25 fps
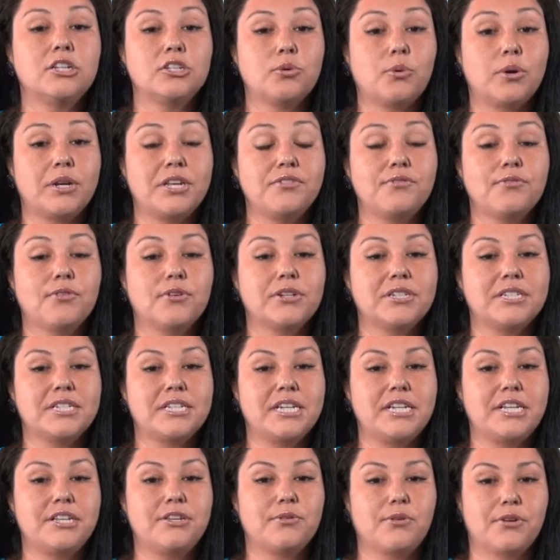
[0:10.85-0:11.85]

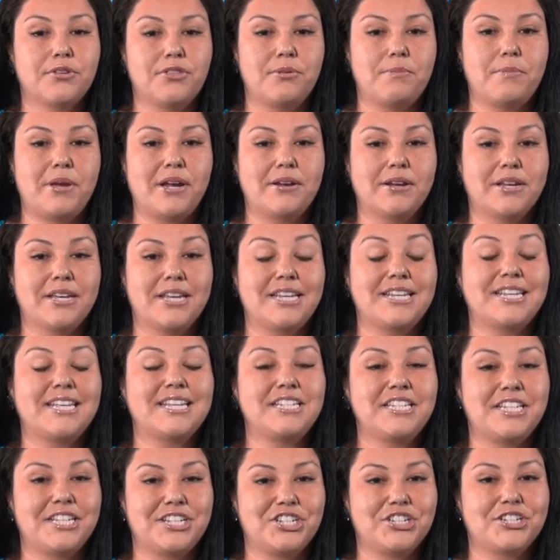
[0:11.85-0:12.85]
2014 North American
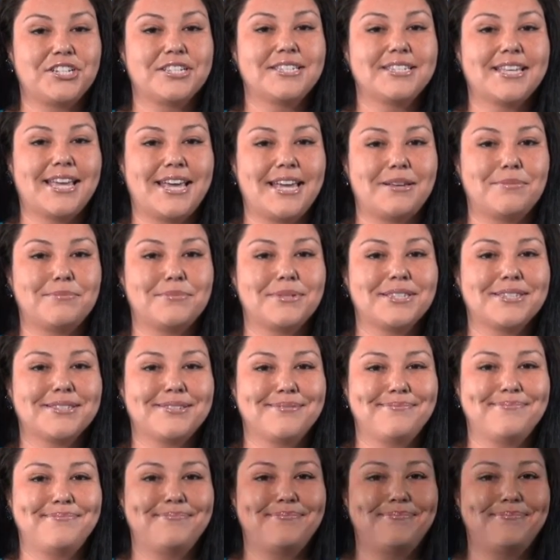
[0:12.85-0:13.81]
Indigenous Games.